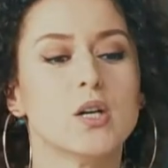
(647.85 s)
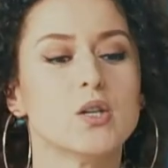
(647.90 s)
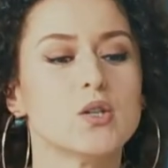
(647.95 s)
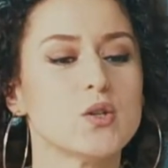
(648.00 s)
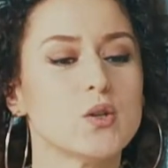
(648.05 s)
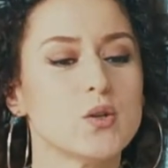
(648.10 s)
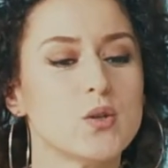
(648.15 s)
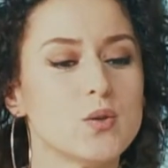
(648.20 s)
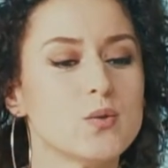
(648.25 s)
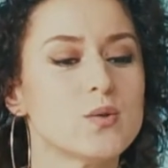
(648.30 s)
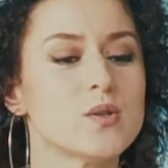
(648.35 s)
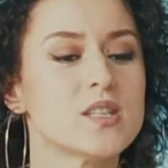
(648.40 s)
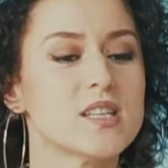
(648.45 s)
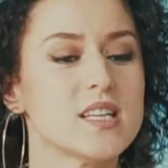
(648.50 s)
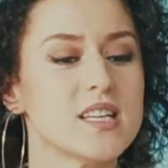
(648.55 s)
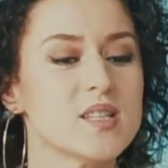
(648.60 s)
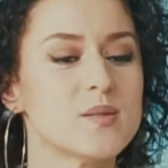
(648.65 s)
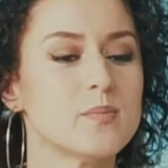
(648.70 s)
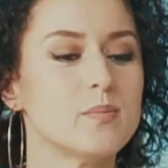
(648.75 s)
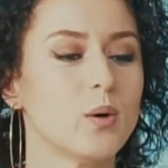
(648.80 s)
to
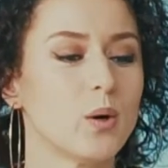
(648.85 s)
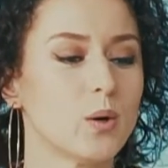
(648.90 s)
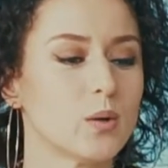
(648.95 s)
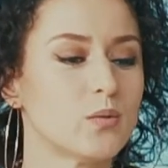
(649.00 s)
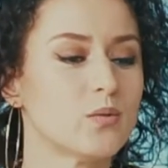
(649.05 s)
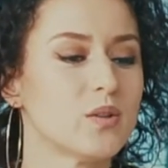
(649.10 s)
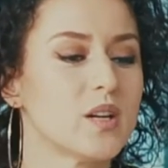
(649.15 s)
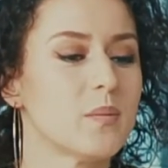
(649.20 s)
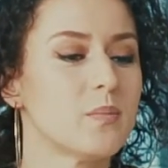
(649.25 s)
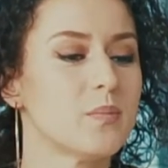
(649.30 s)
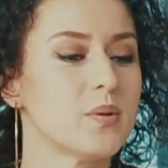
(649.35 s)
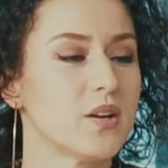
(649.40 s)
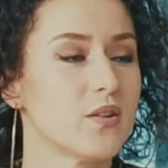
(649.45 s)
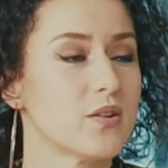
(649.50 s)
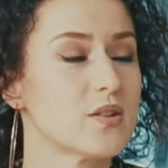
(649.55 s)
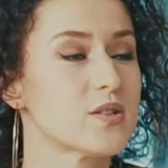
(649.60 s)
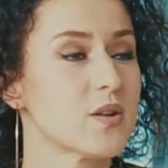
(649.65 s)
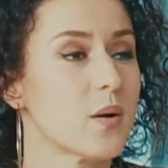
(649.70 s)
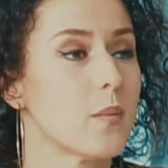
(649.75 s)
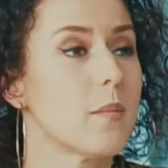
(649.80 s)
UC's bold
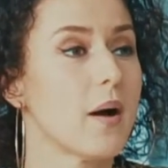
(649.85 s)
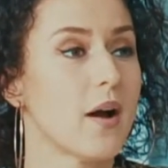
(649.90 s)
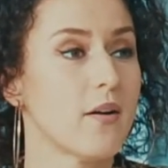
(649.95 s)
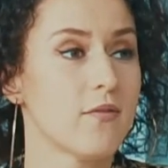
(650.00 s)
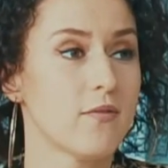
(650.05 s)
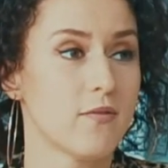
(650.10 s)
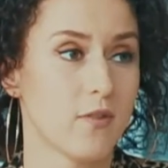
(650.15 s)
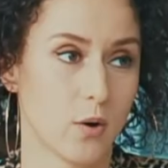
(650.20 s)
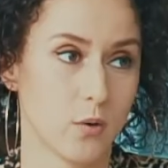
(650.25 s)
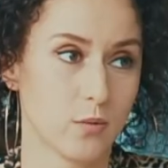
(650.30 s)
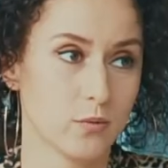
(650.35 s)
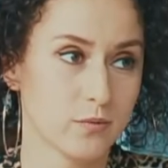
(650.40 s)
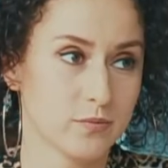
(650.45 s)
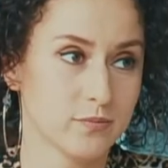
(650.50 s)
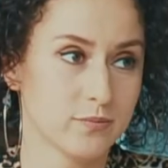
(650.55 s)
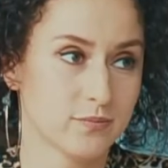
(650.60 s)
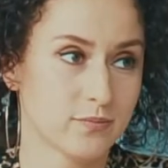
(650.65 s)
reappearance on my phone?